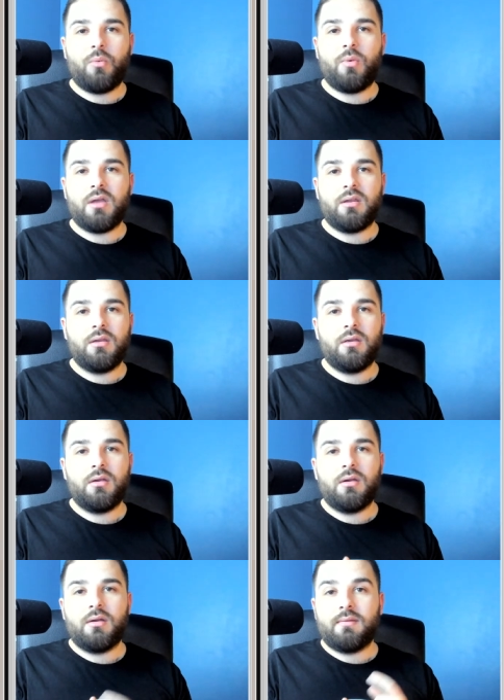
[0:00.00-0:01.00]
win,
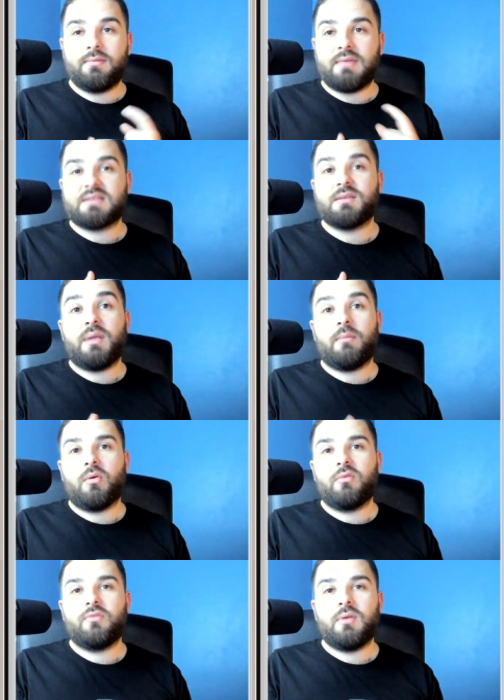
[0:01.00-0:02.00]
that's a big
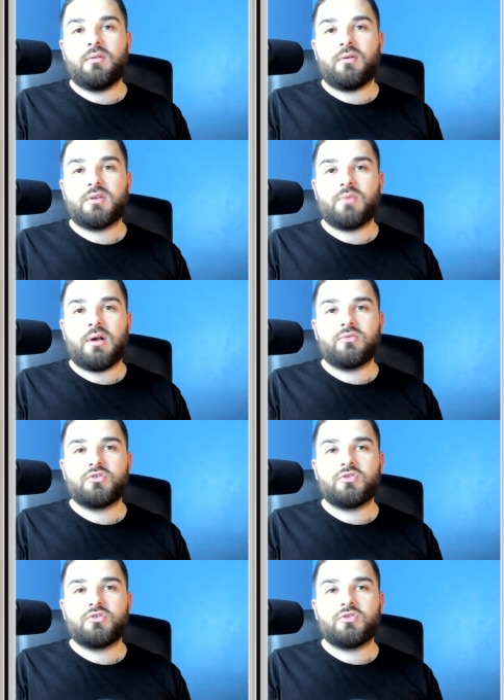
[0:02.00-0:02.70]
blow to Inter as well.